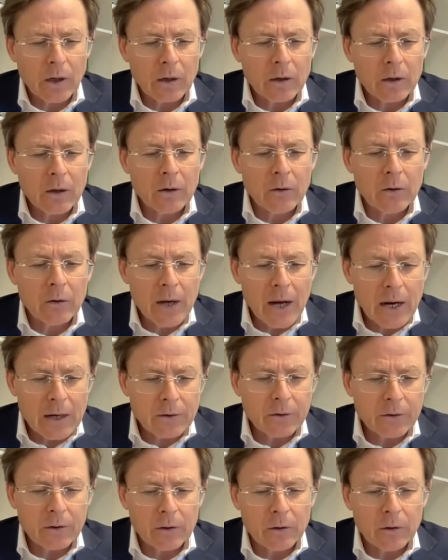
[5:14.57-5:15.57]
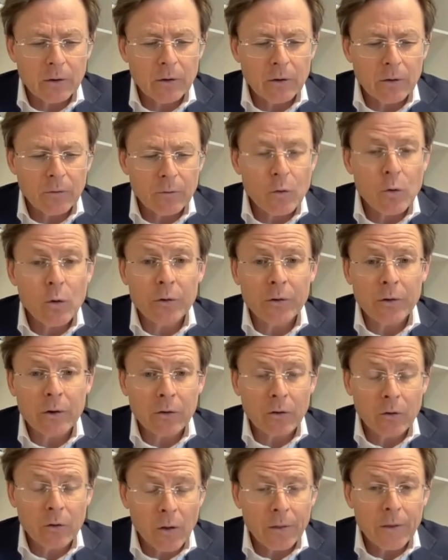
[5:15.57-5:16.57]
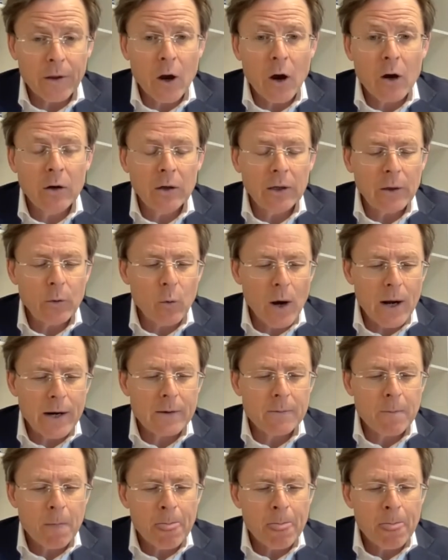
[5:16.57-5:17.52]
conducted. Of course, it's not the only one,